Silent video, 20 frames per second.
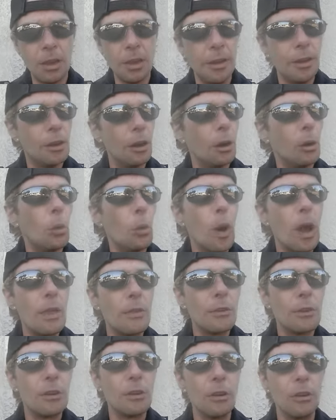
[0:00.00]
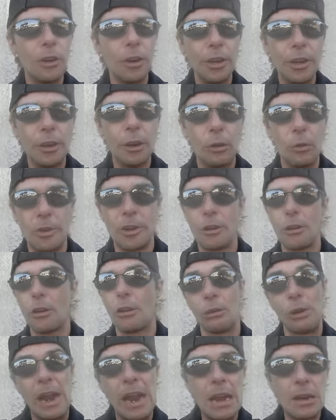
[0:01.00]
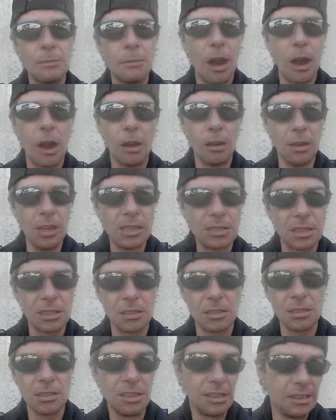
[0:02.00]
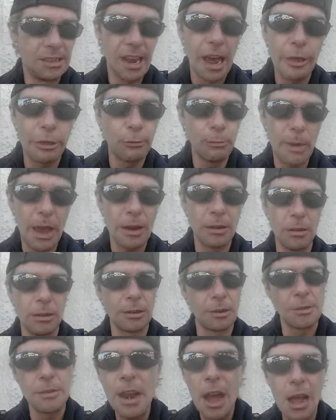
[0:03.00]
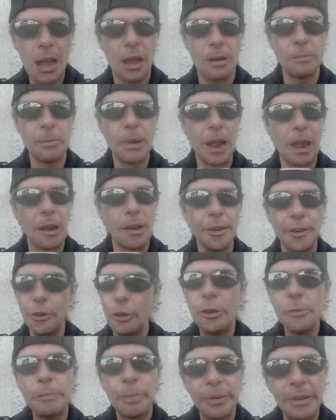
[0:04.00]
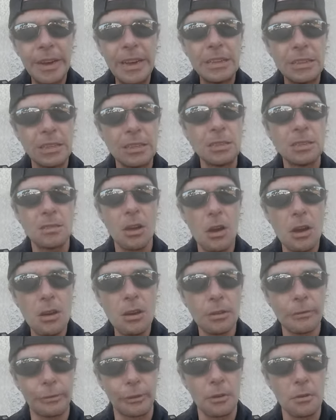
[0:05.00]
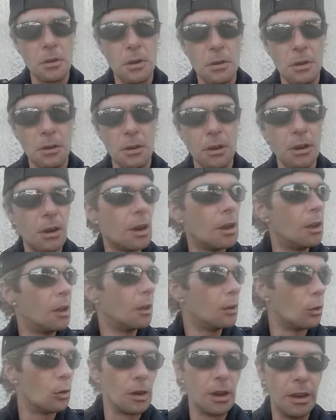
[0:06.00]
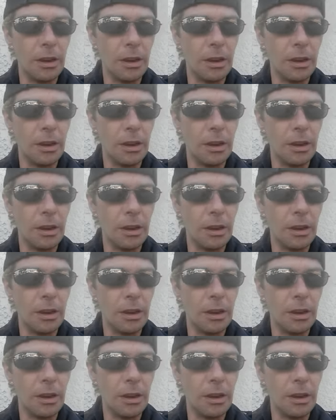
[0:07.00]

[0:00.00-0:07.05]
You know, whether, you know, your grandma listens to death metal or not, man, you can play this song for her or